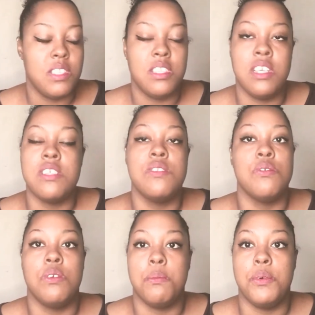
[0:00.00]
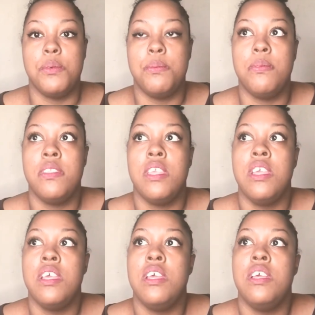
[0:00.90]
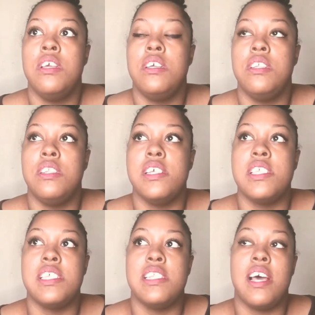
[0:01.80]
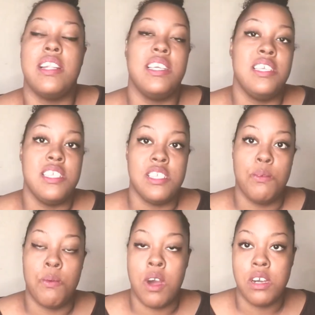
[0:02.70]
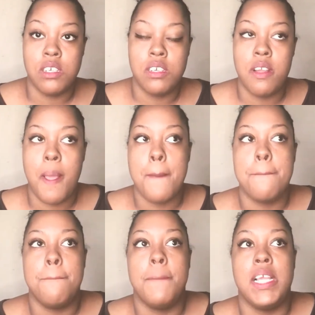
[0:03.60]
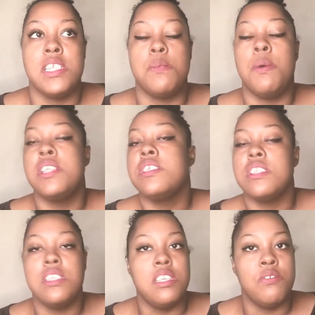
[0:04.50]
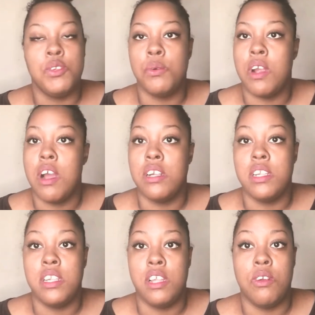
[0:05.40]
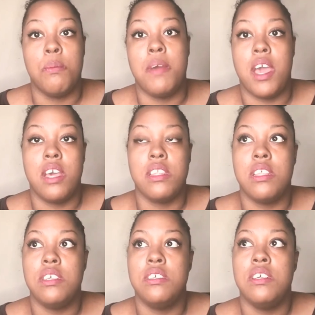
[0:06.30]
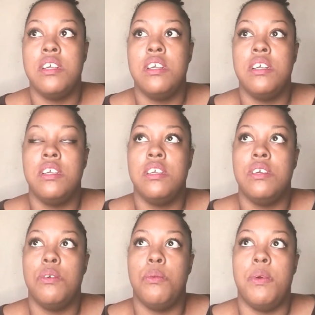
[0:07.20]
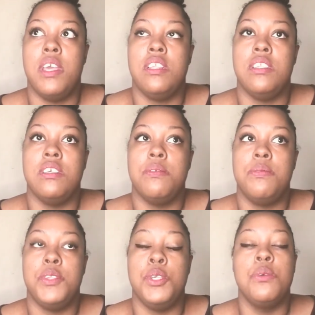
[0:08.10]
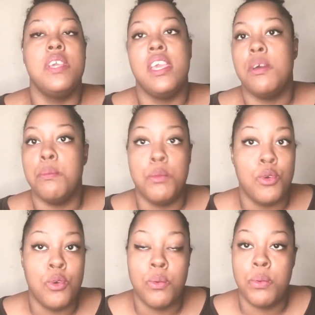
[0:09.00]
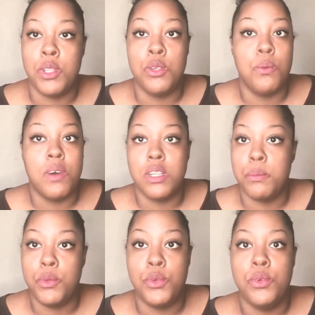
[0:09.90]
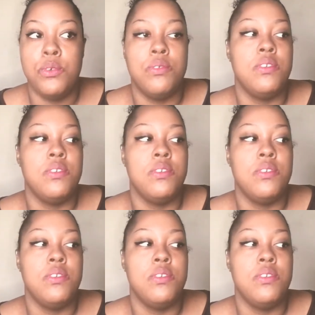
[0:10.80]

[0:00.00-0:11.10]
that's normal. This is not an easy walk, especially if you are on a narrow path. When you can't move when you want to move,